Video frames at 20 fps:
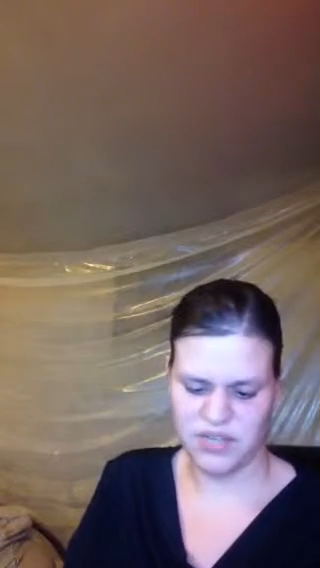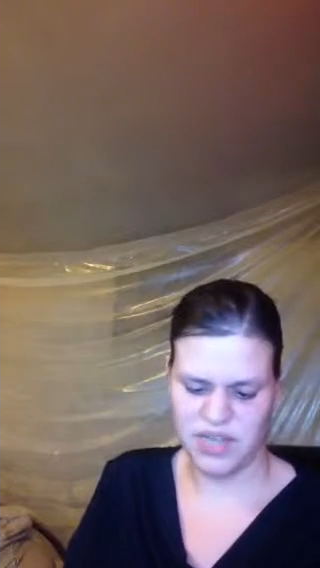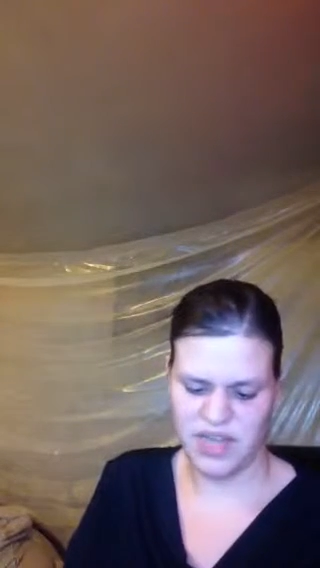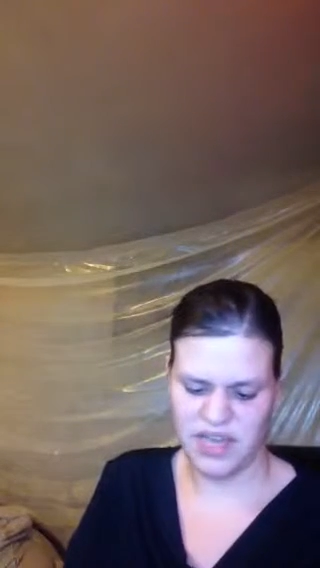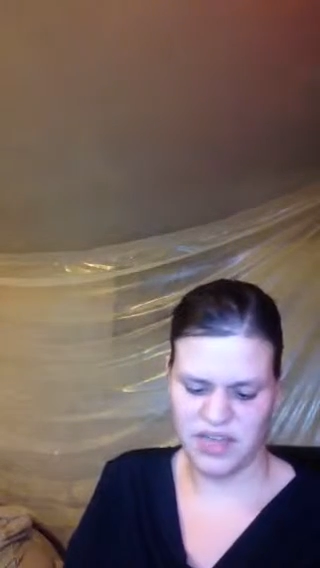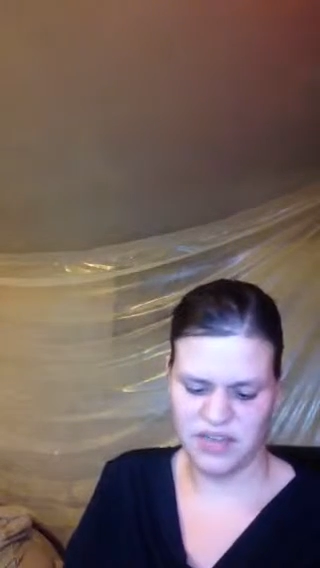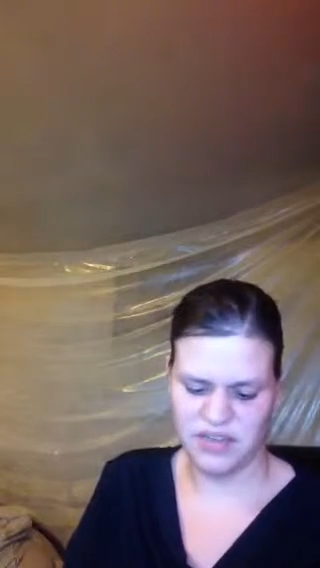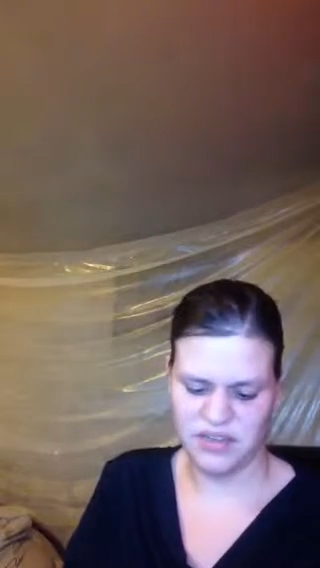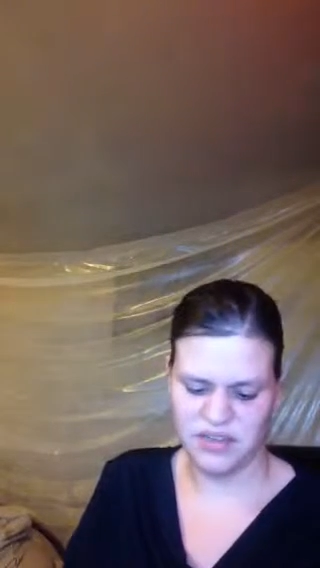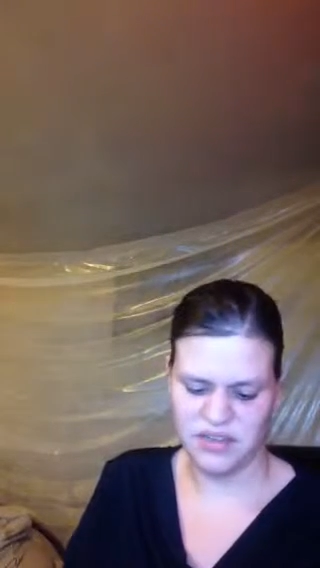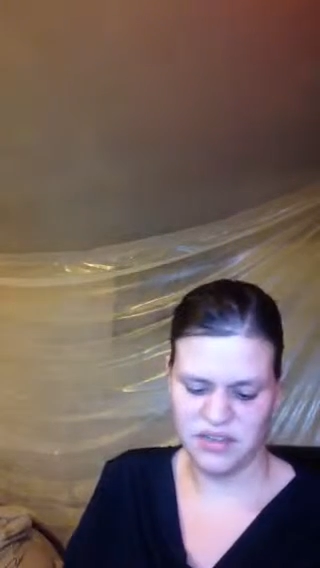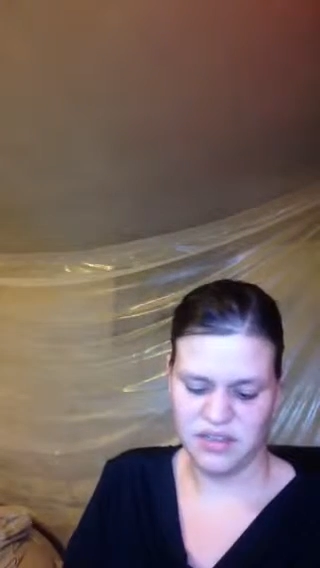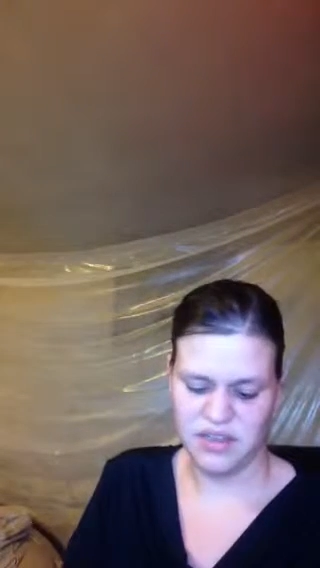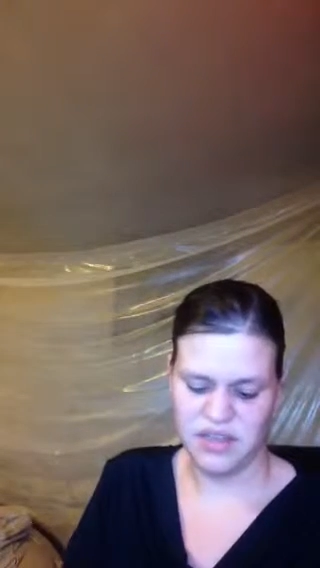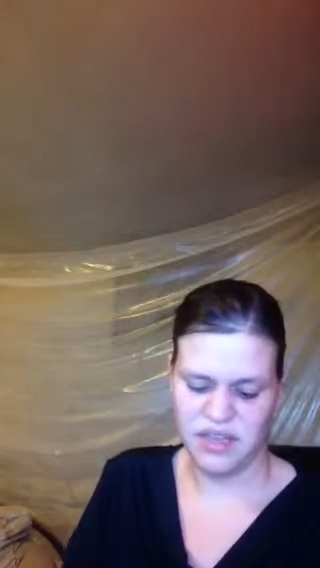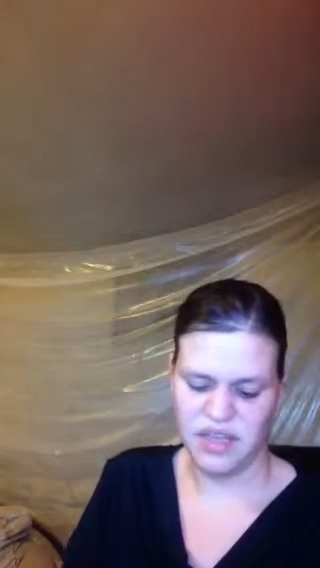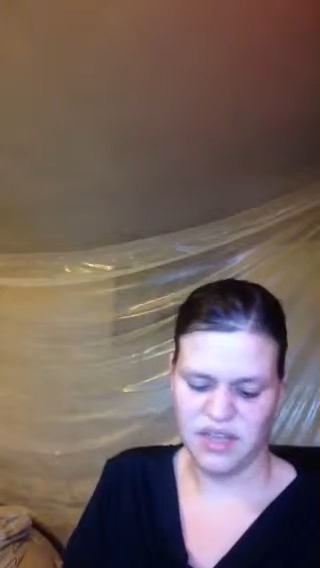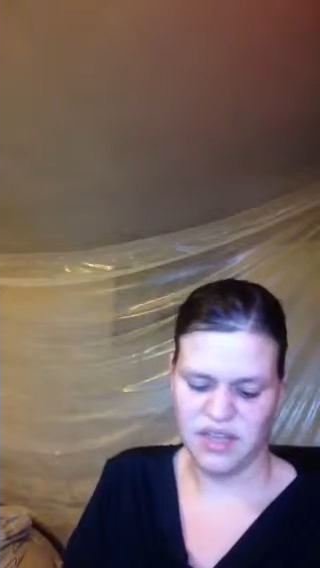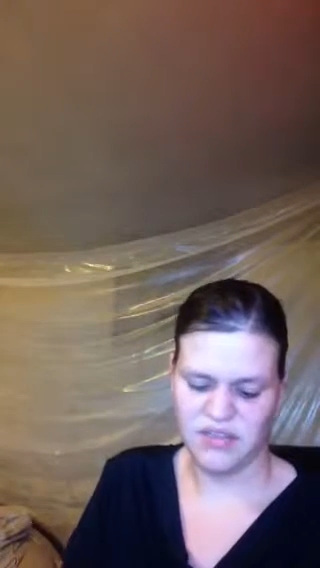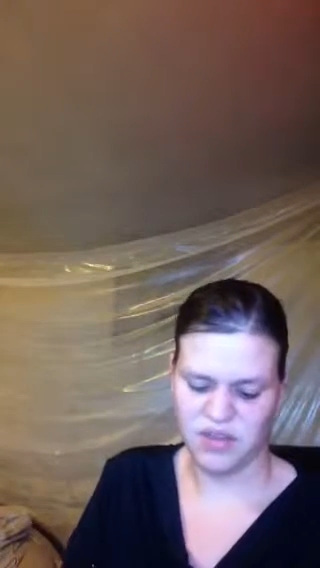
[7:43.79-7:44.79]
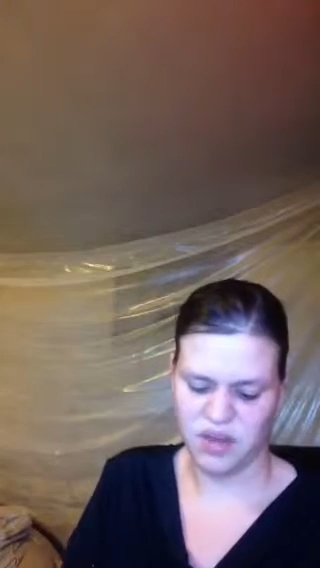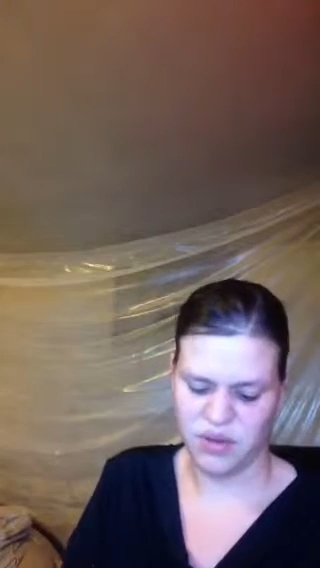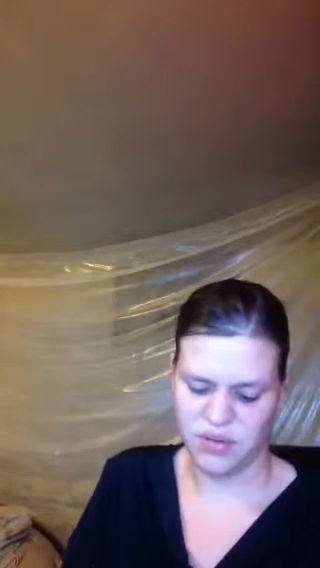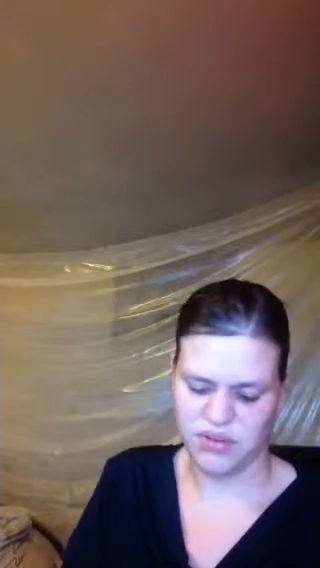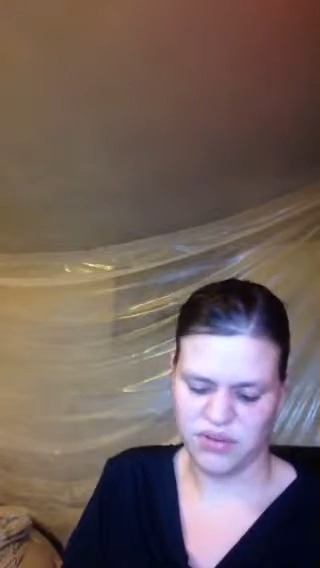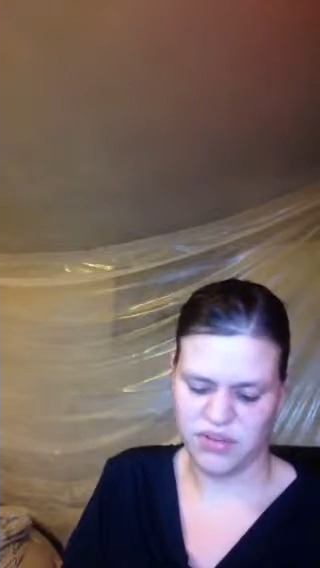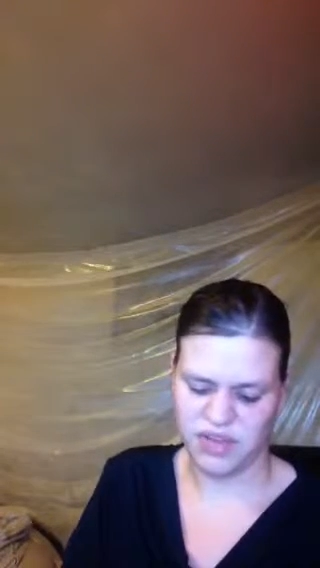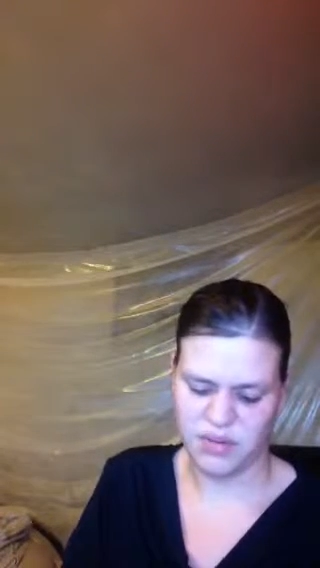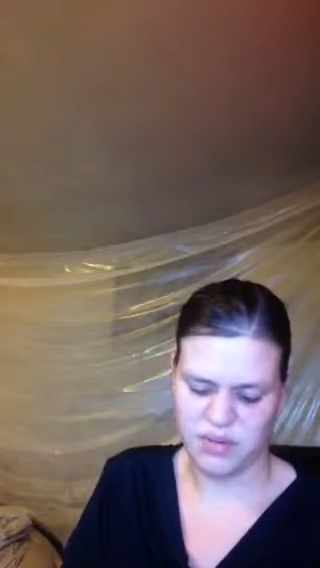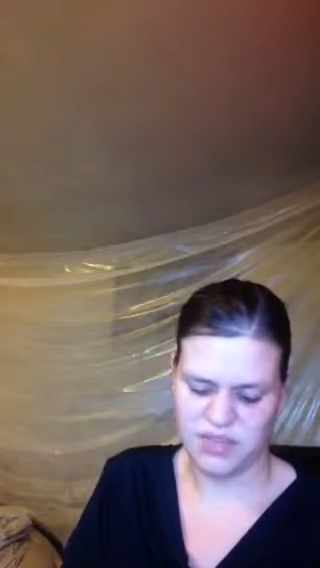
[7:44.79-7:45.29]
10 is
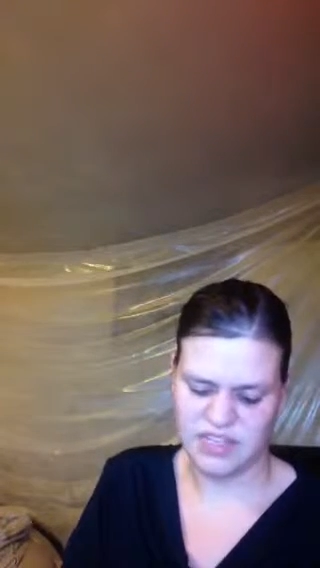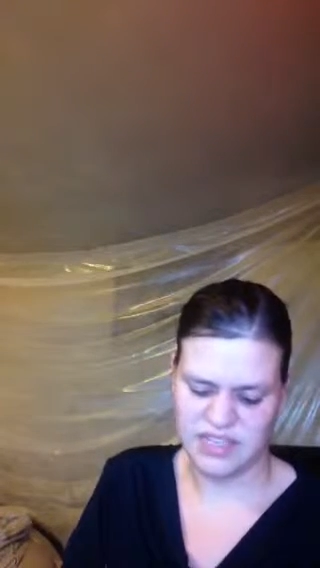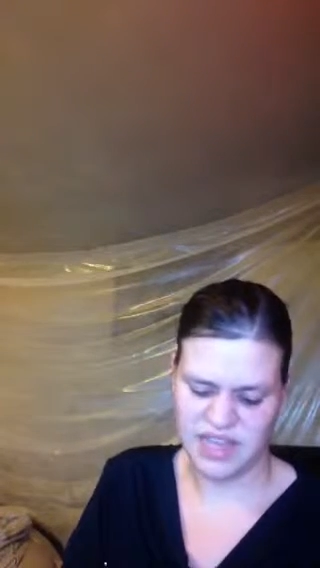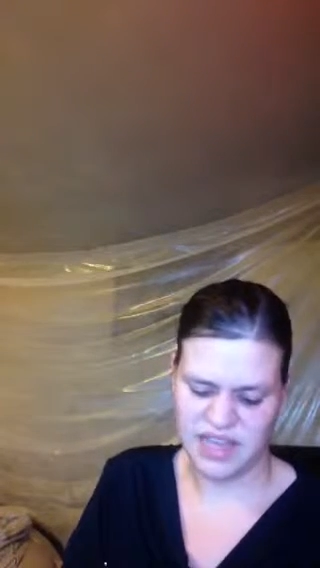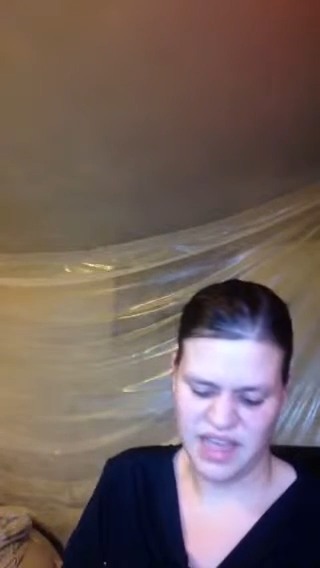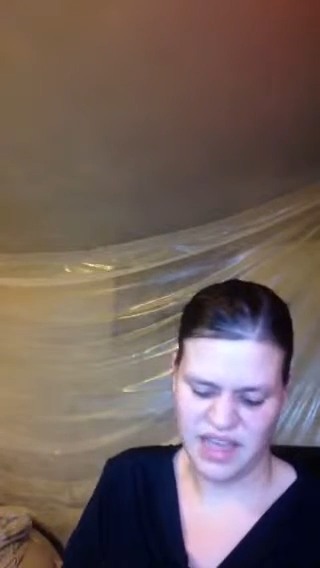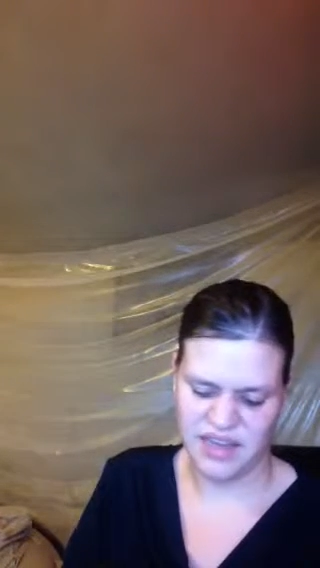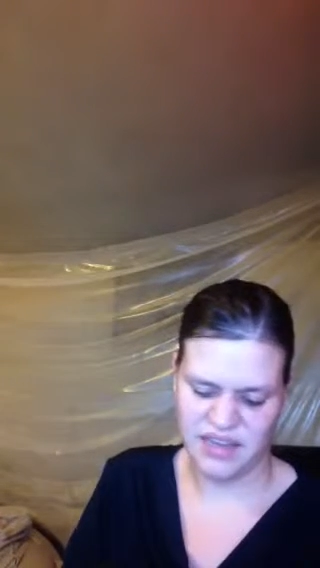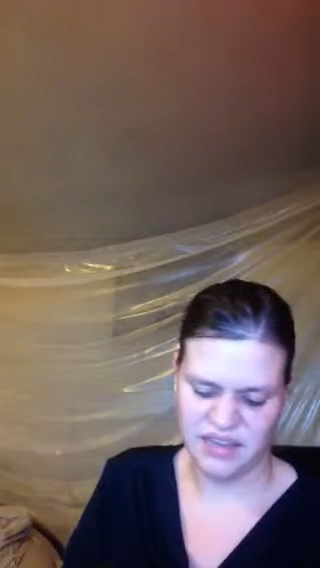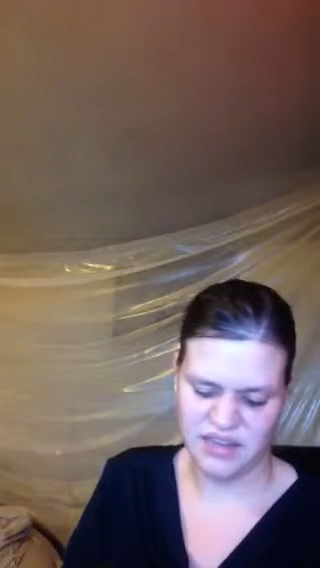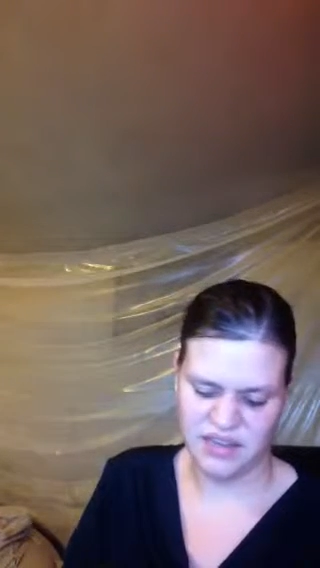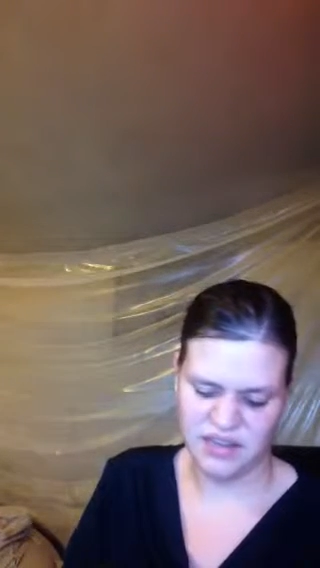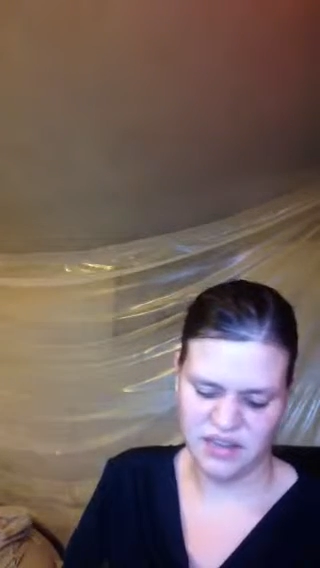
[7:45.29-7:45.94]
always going to be 10.